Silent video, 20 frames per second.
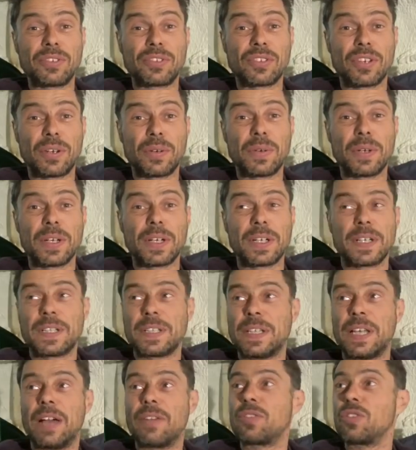So
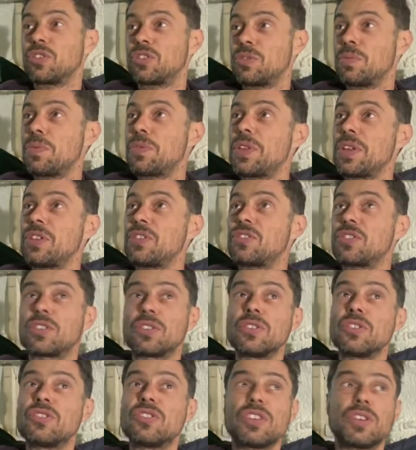yeah, I've got some things to
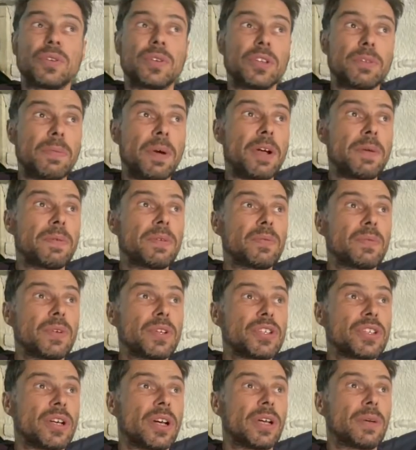consider at the moment,
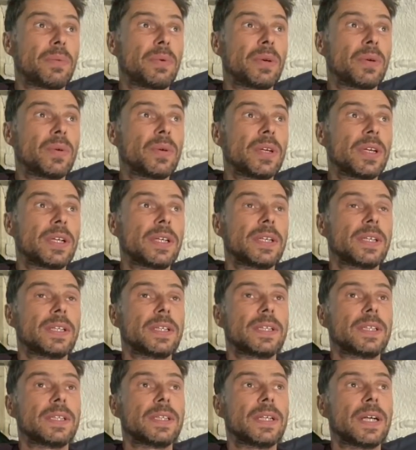which I will
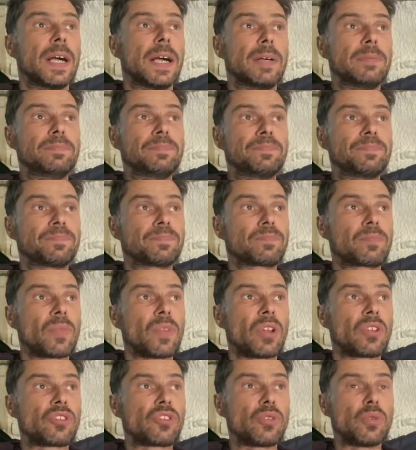
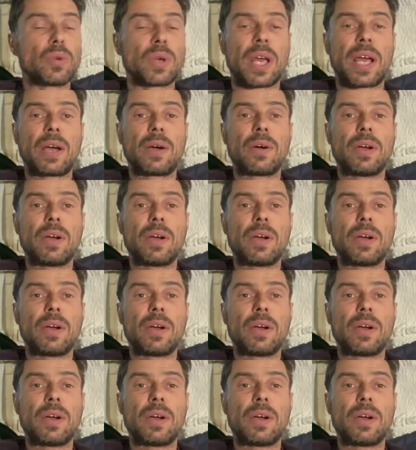sort out